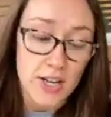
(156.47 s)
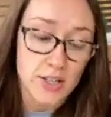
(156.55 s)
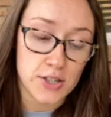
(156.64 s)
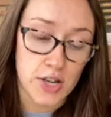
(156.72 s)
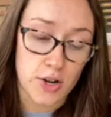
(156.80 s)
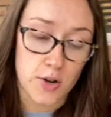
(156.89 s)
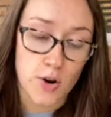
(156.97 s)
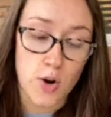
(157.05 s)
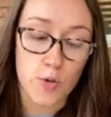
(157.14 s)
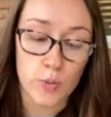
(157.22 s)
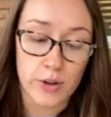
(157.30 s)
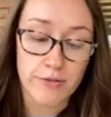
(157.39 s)
So
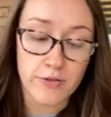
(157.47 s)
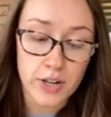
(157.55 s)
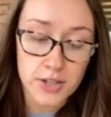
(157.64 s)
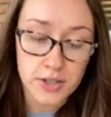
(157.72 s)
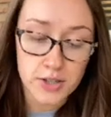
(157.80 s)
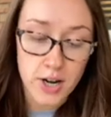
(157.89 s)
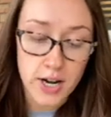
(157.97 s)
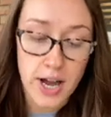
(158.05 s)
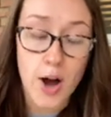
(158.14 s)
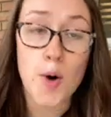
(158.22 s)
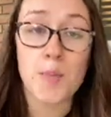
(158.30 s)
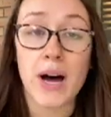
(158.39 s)
we first start
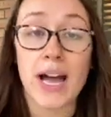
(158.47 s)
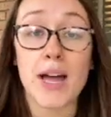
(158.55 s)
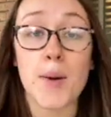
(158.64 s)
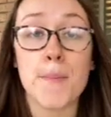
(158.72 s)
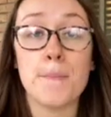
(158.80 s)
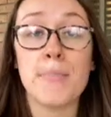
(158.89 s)
out by